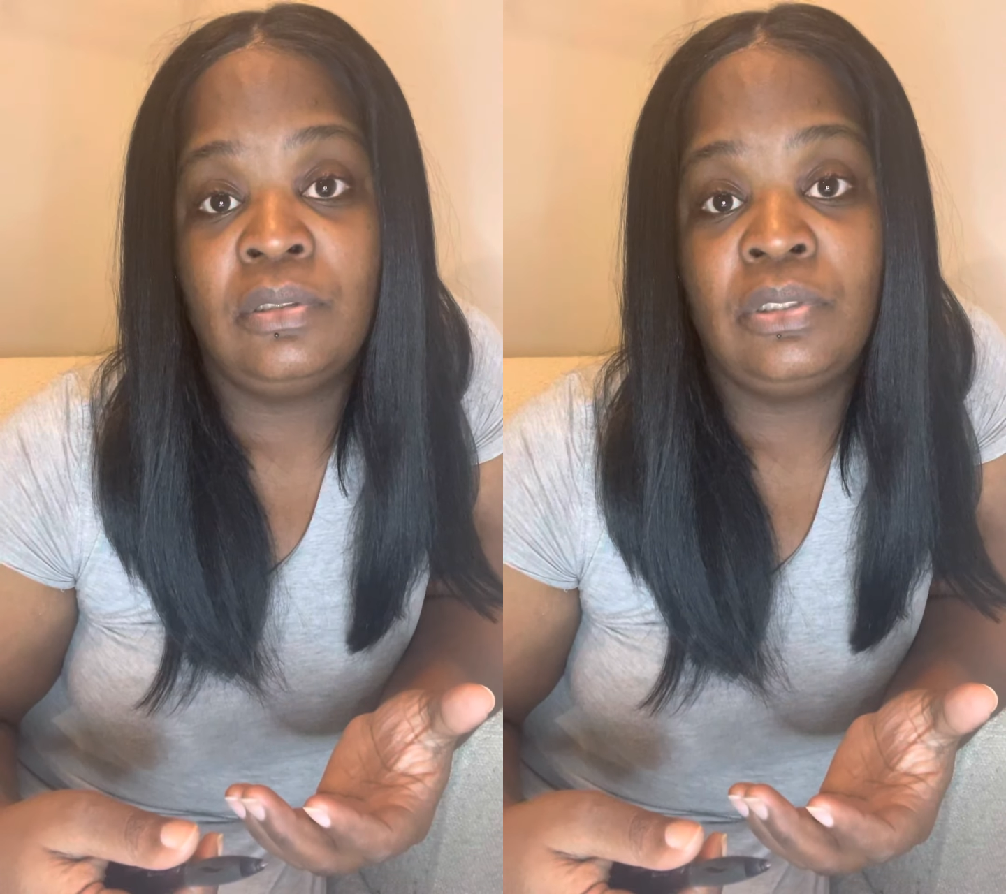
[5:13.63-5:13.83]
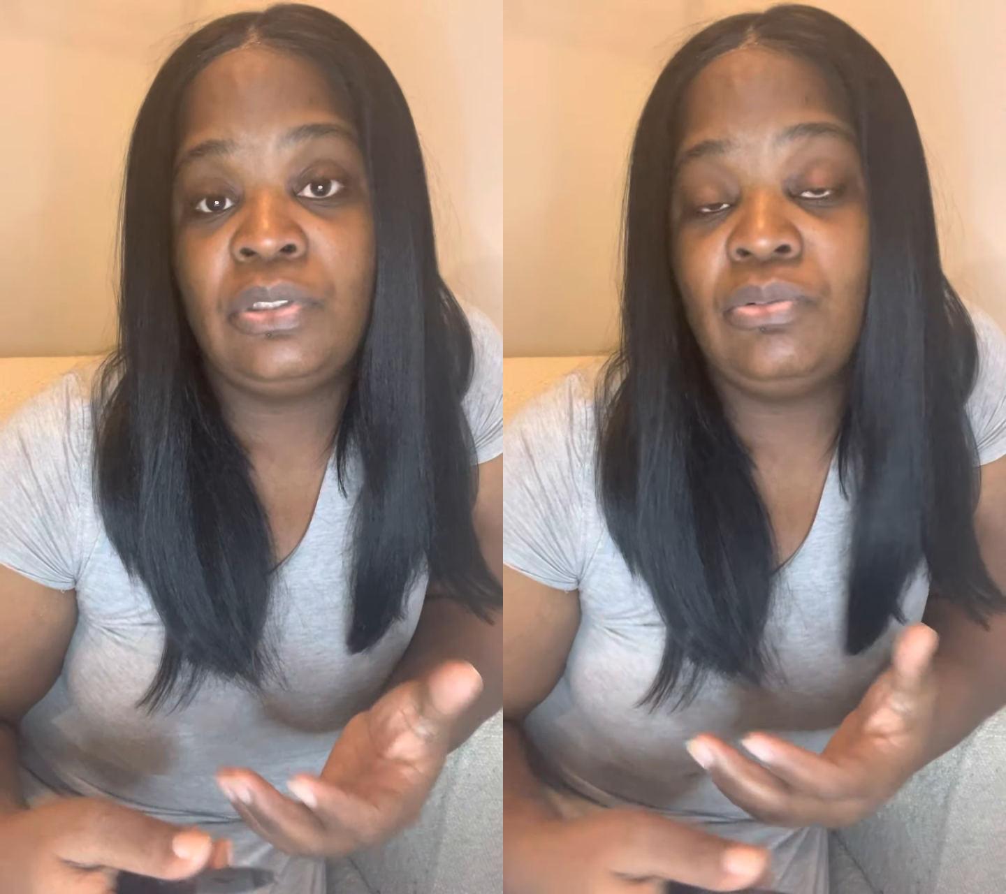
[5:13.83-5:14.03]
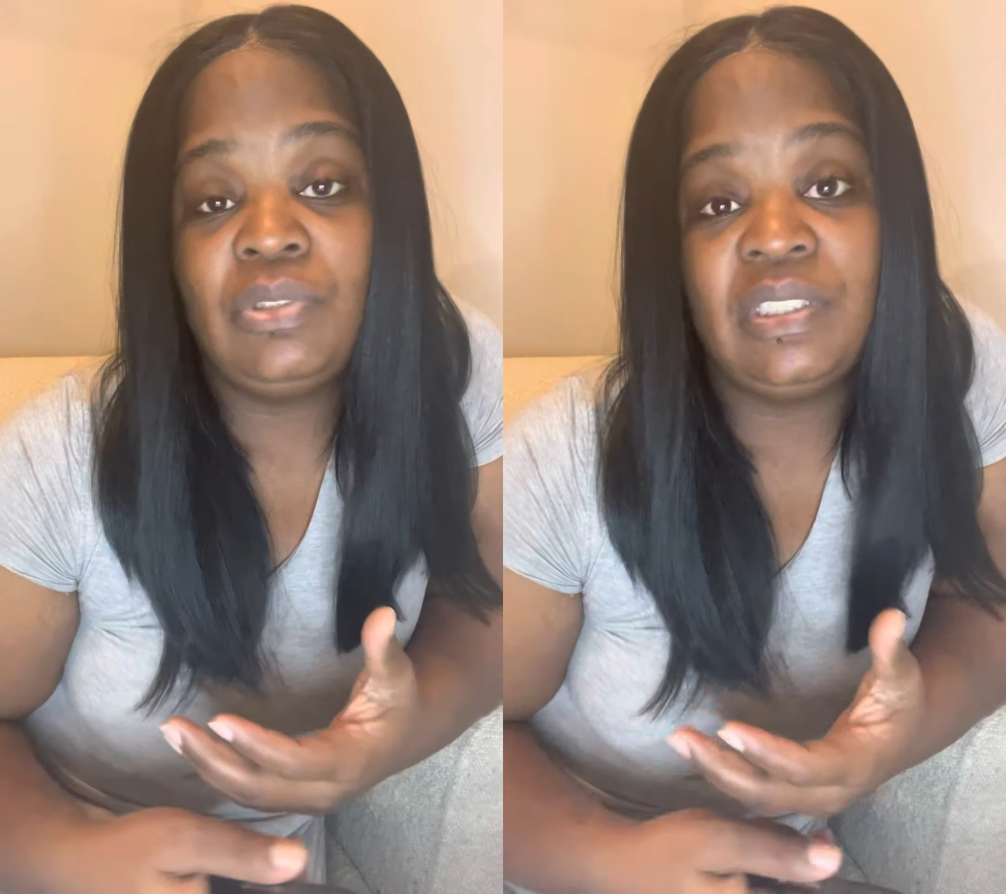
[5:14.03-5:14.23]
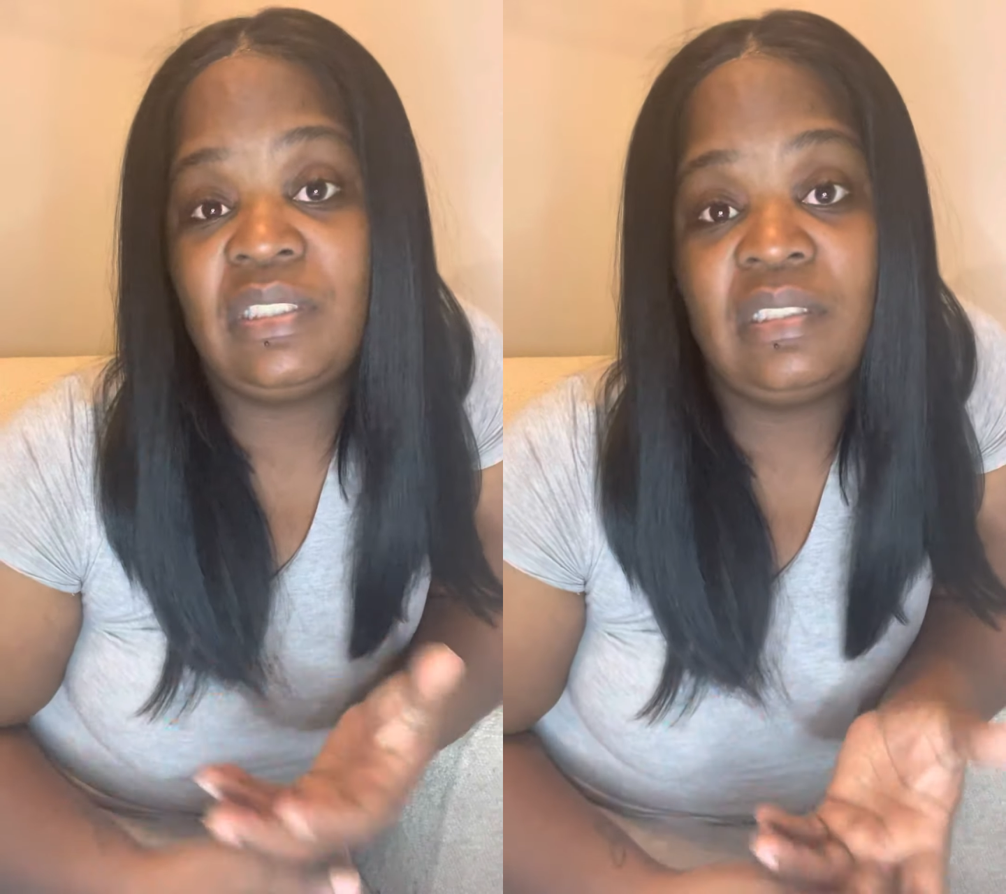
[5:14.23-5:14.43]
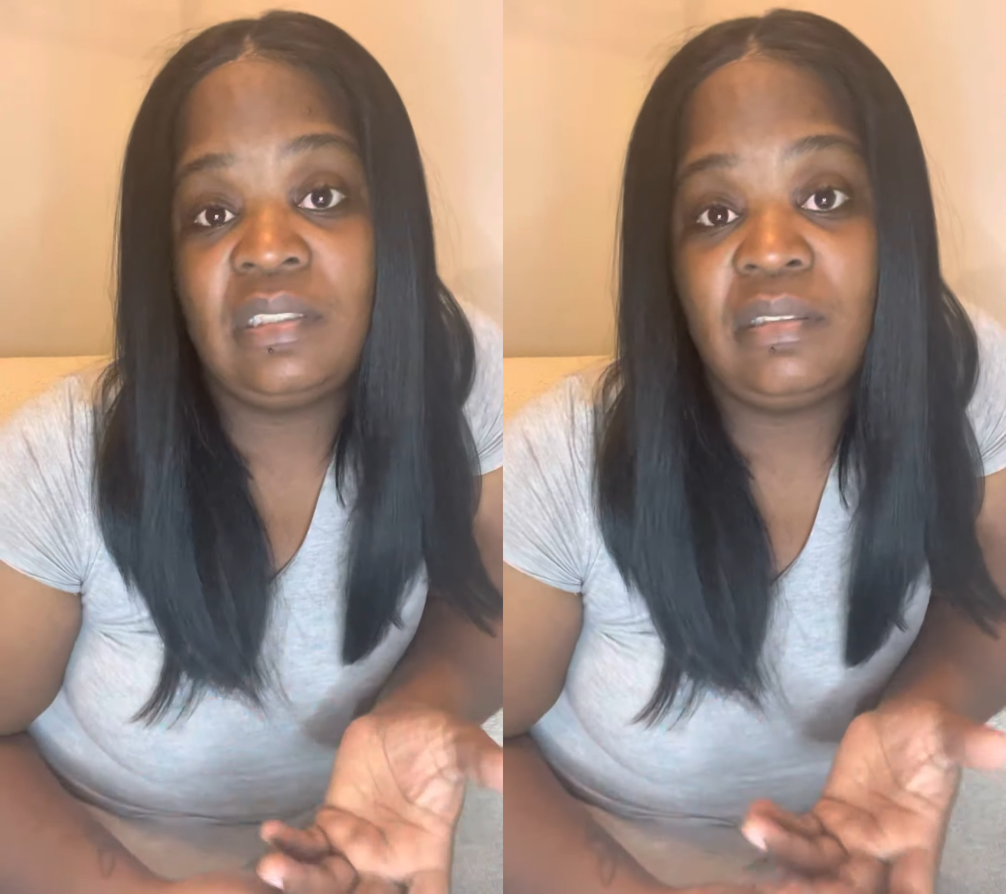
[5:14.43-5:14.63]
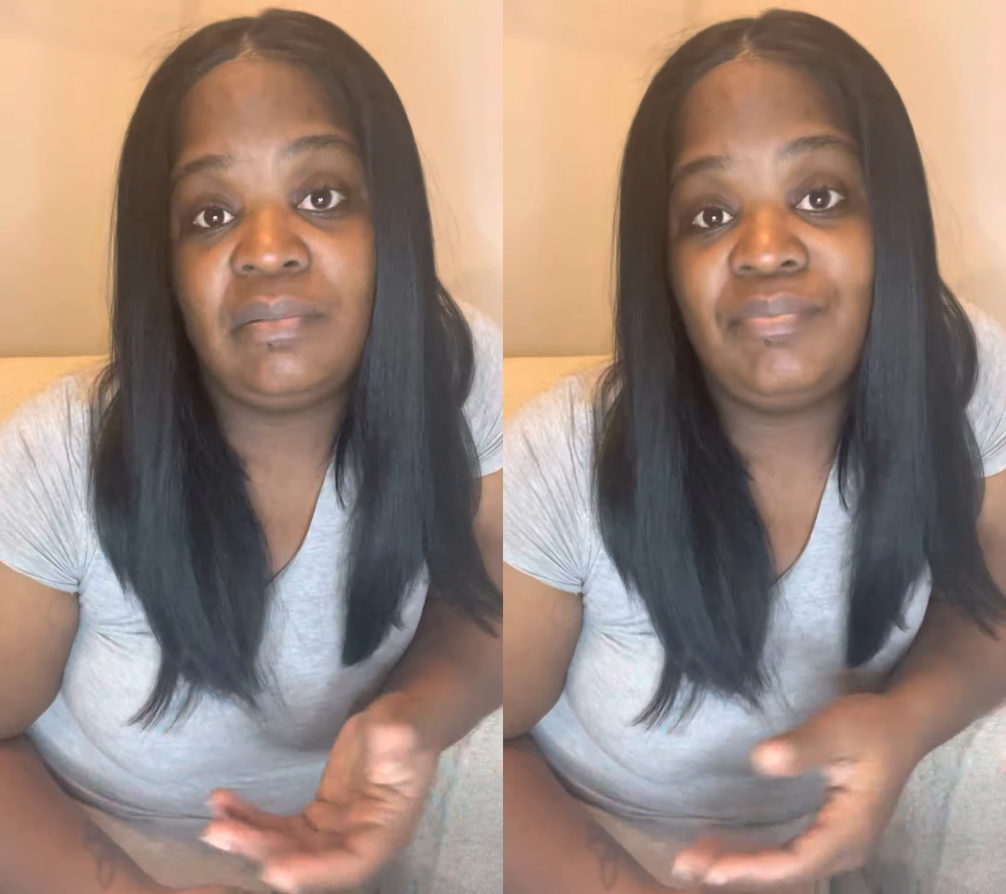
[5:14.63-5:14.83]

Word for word: to just